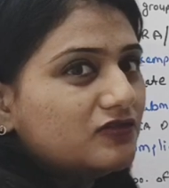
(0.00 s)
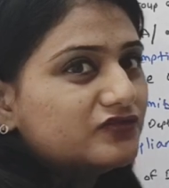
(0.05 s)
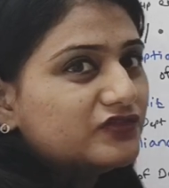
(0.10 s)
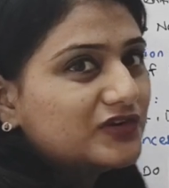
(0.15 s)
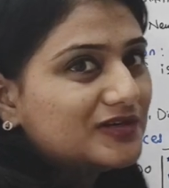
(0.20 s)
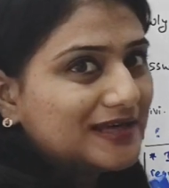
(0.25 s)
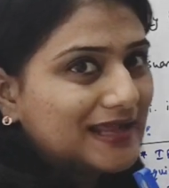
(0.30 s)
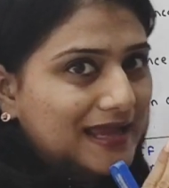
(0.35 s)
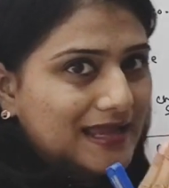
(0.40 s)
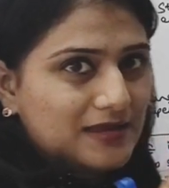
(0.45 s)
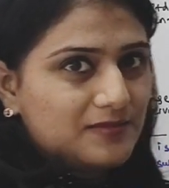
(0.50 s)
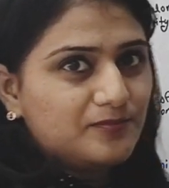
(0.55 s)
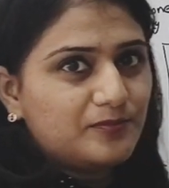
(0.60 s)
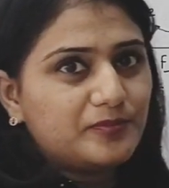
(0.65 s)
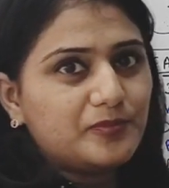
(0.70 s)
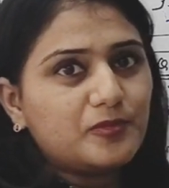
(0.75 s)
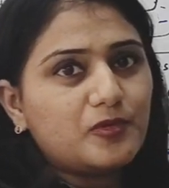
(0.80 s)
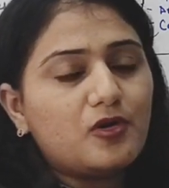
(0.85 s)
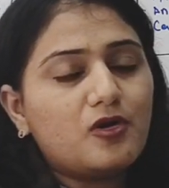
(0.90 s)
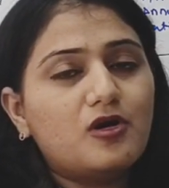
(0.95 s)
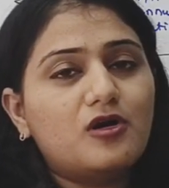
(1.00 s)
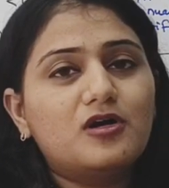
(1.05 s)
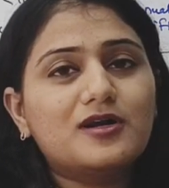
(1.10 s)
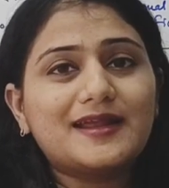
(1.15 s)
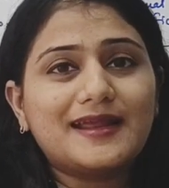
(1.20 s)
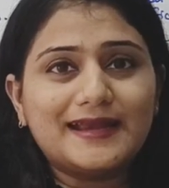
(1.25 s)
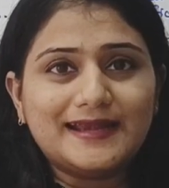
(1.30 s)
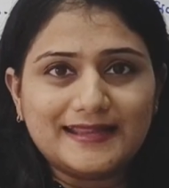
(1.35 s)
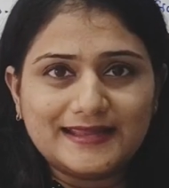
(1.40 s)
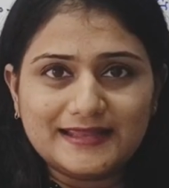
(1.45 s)
of the type or
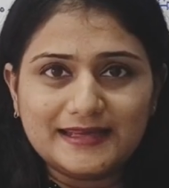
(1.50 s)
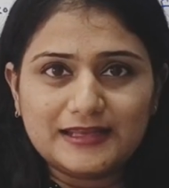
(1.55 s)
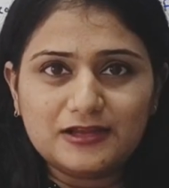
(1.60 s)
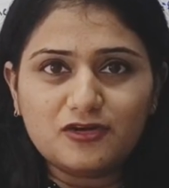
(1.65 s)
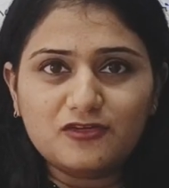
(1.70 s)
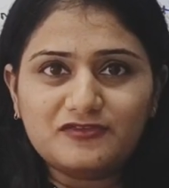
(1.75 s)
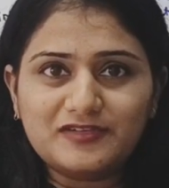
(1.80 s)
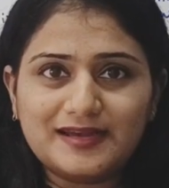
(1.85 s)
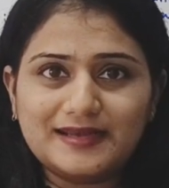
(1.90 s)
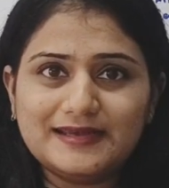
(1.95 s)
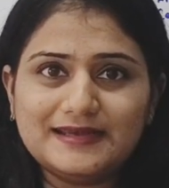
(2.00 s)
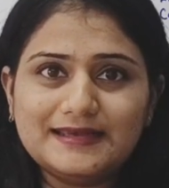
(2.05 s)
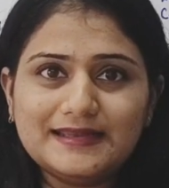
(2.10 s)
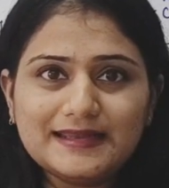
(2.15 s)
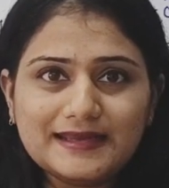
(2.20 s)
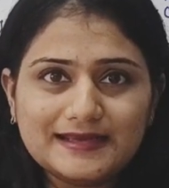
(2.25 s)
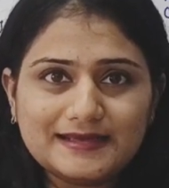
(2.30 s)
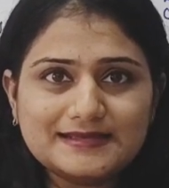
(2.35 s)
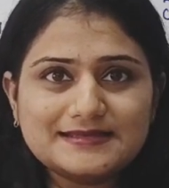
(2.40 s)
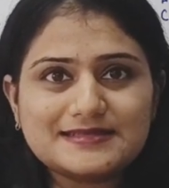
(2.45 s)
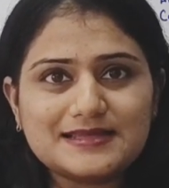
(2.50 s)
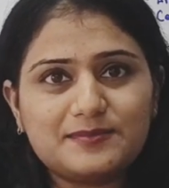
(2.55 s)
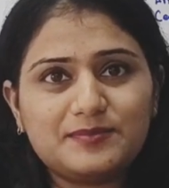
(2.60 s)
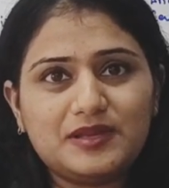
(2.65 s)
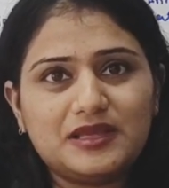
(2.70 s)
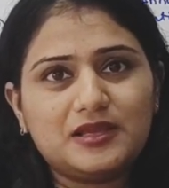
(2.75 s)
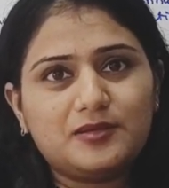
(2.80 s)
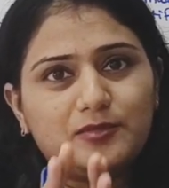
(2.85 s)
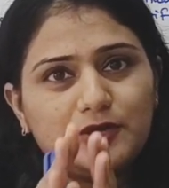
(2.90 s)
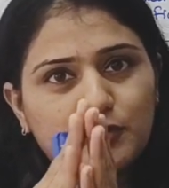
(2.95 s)
category of entity. It is
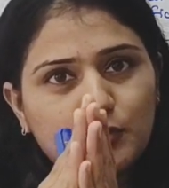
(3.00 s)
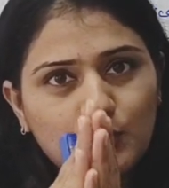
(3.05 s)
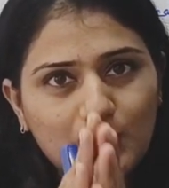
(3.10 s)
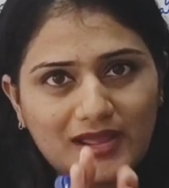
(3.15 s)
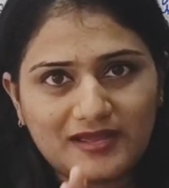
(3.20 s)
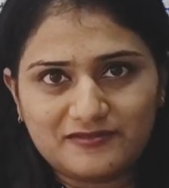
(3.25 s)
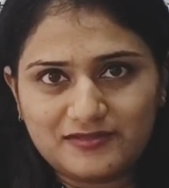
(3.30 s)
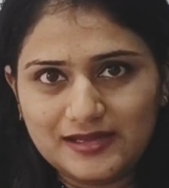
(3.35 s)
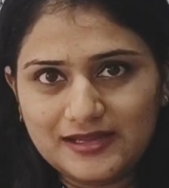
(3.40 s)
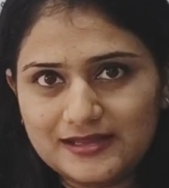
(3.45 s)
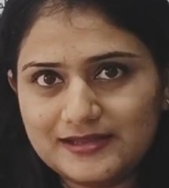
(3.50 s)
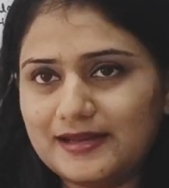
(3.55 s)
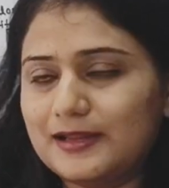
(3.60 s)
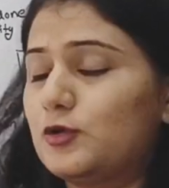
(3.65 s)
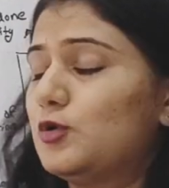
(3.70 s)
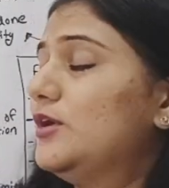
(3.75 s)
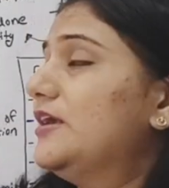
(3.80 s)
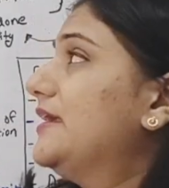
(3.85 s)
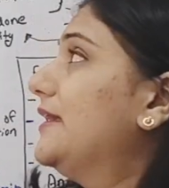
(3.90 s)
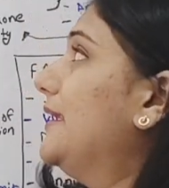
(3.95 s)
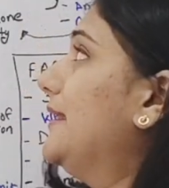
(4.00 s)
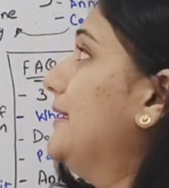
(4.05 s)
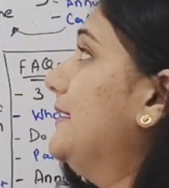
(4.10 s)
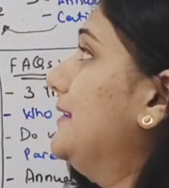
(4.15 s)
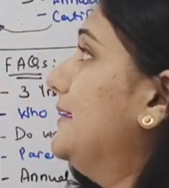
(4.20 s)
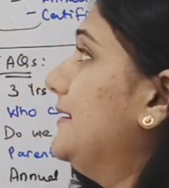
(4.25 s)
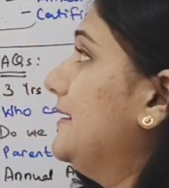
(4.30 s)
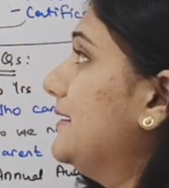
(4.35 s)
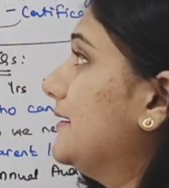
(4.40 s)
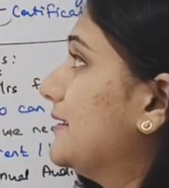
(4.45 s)
applicable to every regulated
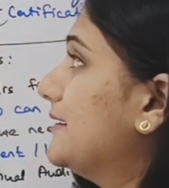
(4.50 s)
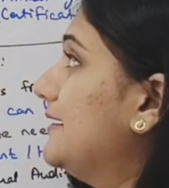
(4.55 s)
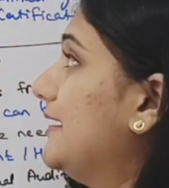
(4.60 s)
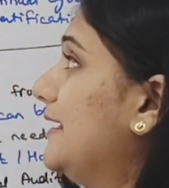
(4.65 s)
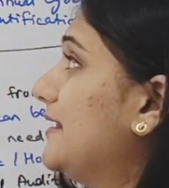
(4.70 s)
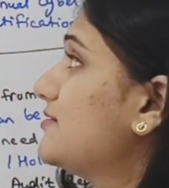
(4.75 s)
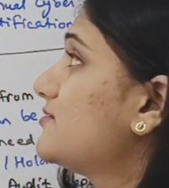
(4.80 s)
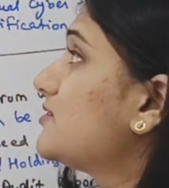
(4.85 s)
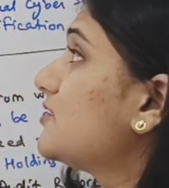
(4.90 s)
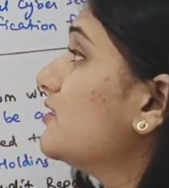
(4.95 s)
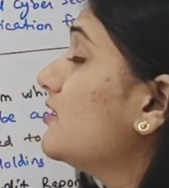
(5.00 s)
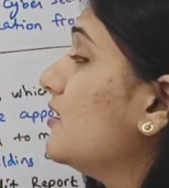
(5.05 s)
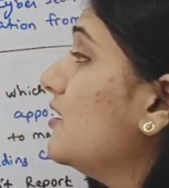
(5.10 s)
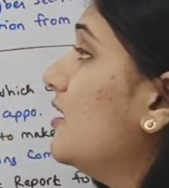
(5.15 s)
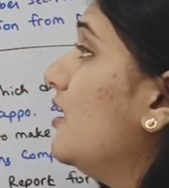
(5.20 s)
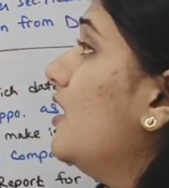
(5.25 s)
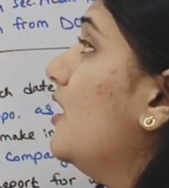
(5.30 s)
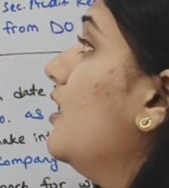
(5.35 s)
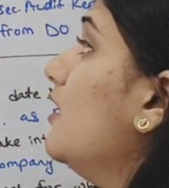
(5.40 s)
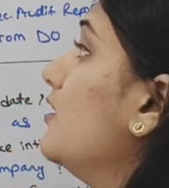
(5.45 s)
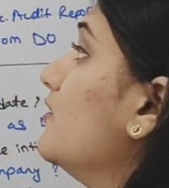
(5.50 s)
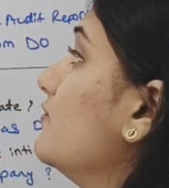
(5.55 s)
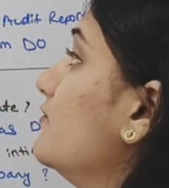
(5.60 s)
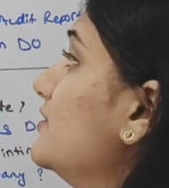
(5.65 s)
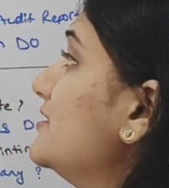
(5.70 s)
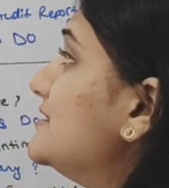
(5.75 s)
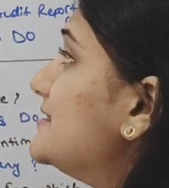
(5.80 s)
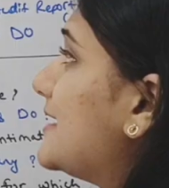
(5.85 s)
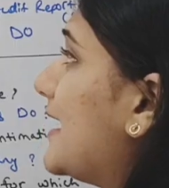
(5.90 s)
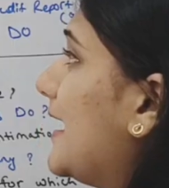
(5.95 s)
entity. Next,
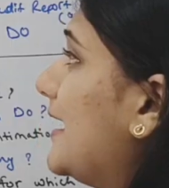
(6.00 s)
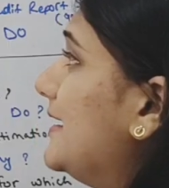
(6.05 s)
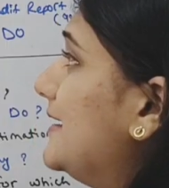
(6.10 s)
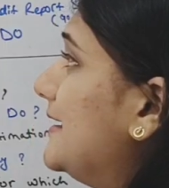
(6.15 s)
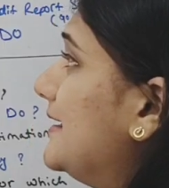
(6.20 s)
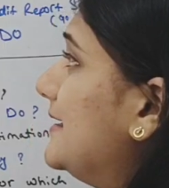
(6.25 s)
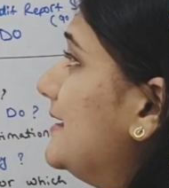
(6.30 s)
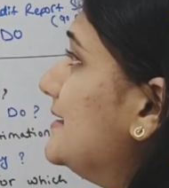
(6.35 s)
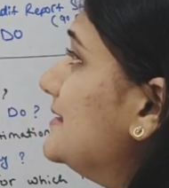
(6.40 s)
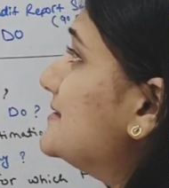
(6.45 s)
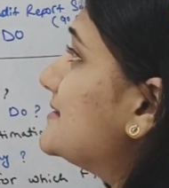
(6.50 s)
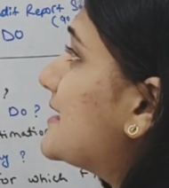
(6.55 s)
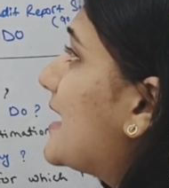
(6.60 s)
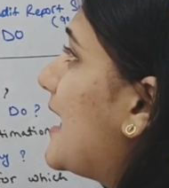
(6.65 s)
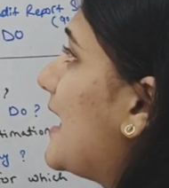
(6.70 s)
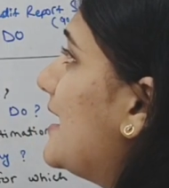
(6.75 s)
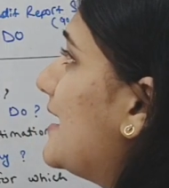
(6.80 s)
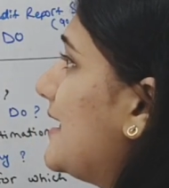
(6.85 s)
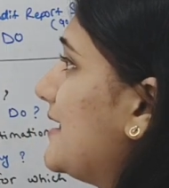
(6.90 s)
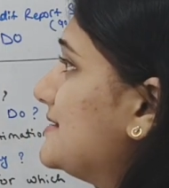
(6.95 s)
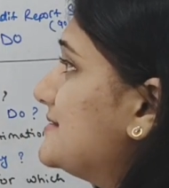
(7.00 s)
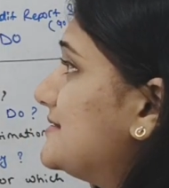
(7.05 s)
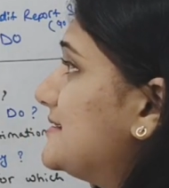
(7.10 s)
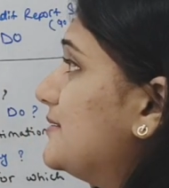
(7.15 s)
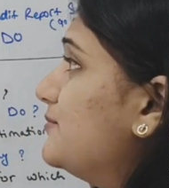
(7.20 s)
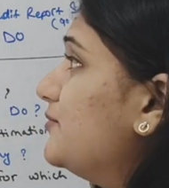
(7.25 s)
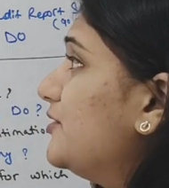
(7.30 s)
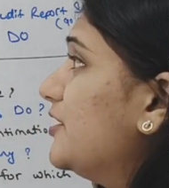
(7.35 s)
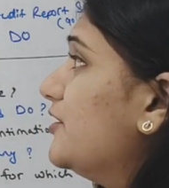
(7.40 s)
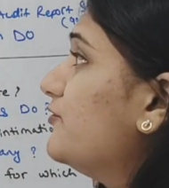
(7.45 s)
which entities are
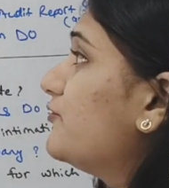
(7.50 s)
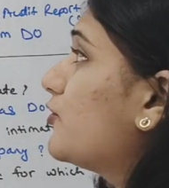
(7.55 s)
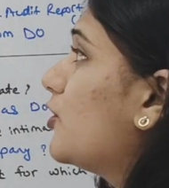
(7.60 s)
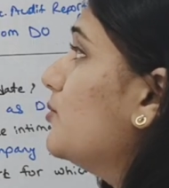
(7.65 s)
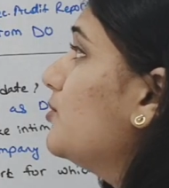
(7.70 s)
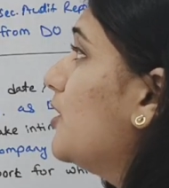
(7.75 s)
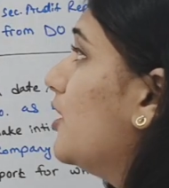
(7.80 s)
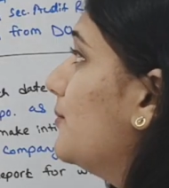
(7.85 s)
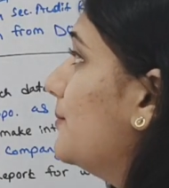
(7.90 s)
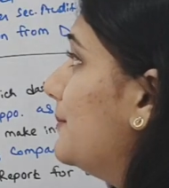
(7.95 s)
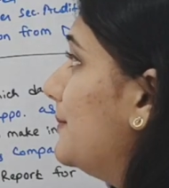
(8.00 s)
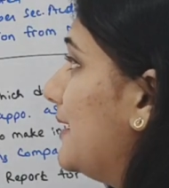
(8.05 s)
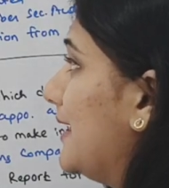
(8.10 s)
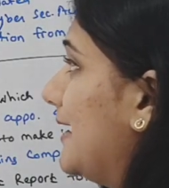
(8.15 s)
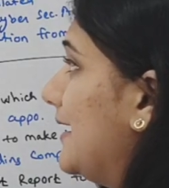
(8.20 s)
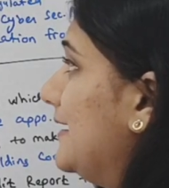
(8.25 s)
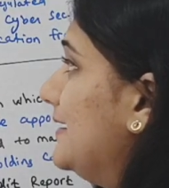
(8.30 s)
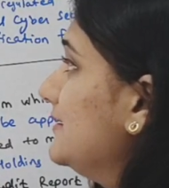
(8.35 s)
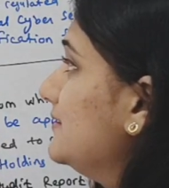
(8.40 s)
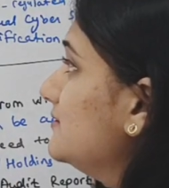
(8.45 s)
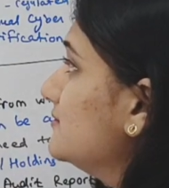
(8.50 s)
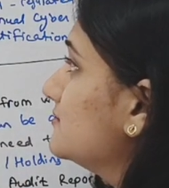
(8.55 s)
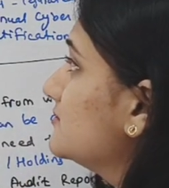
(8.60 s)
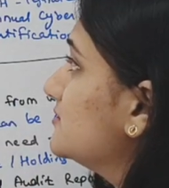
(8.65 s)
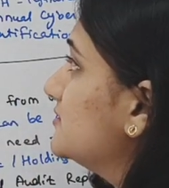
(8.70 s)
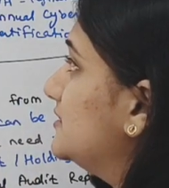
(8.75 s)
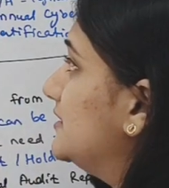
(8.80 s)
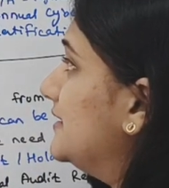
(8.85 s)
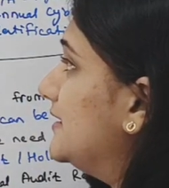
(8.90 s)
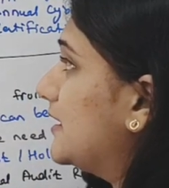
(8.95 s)
exempted from complying
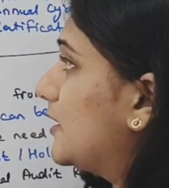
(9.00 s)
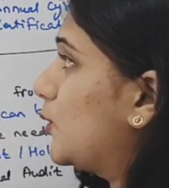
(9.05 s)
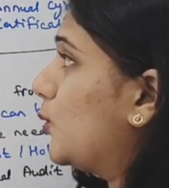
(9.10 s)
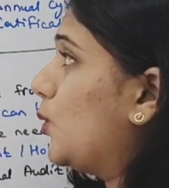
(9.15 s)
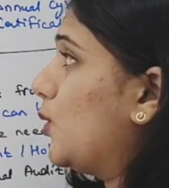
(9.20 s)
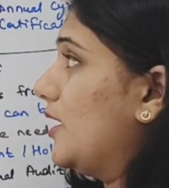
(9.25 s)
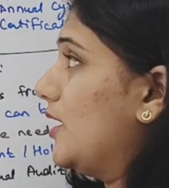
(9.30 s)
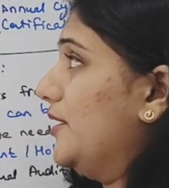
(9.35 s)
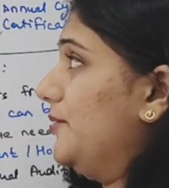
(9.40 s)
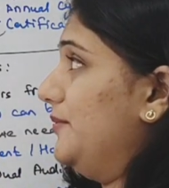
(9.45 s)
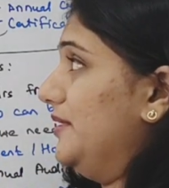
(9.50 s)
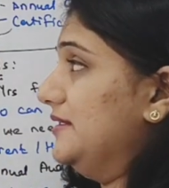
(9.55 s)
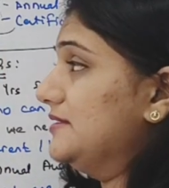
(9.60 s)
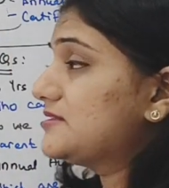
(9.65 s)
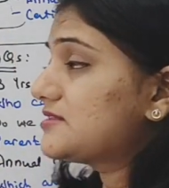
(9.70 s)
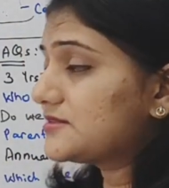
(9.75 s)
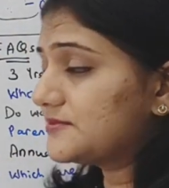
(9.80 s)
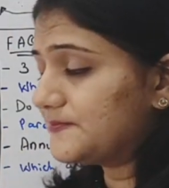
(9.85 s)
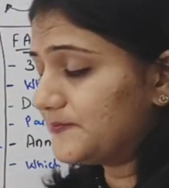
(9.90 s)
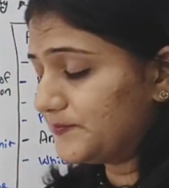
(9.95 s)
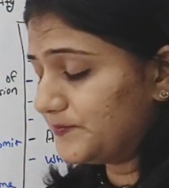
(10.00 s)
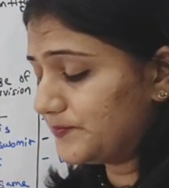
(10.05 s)
the requirements?